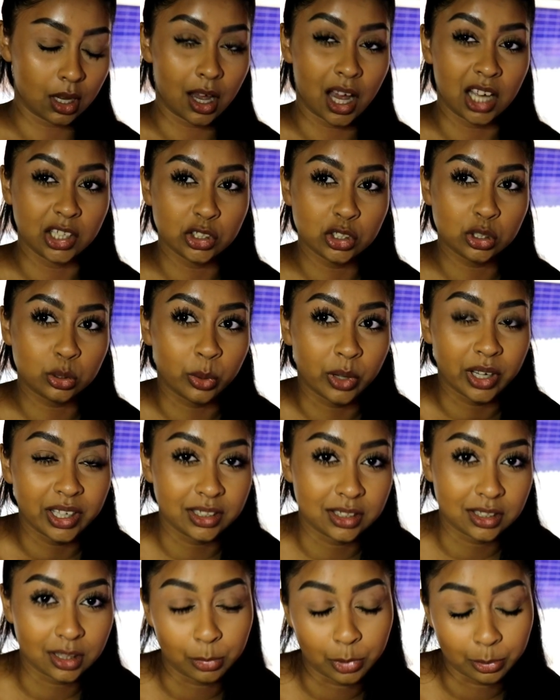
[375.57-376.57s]
I just
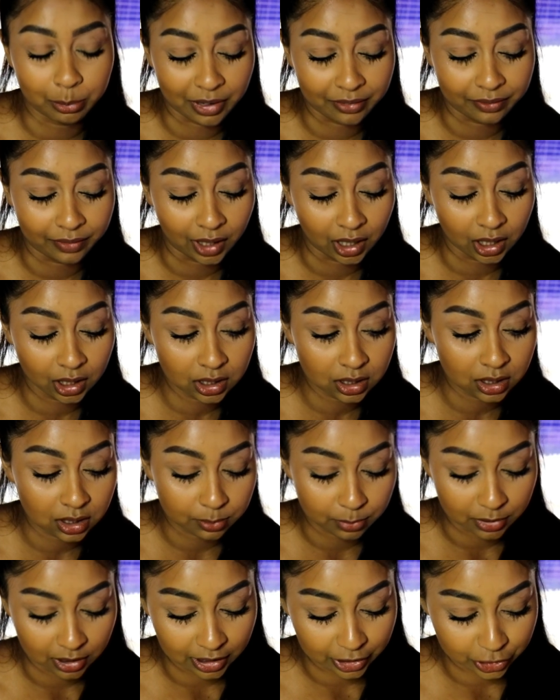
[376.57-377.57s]
squirted some on my face,
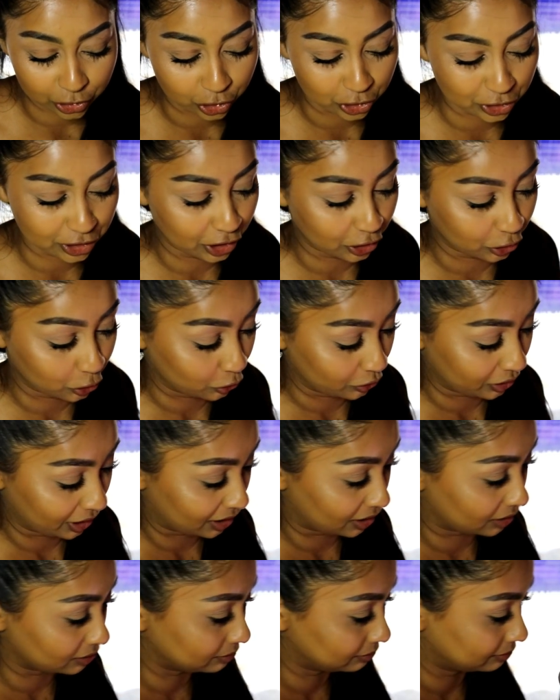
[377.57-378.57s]
but let's just ignore
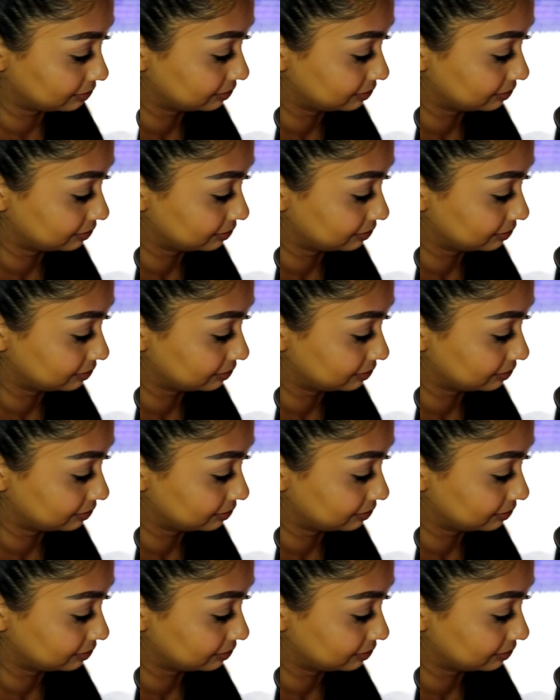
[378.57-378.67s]
that.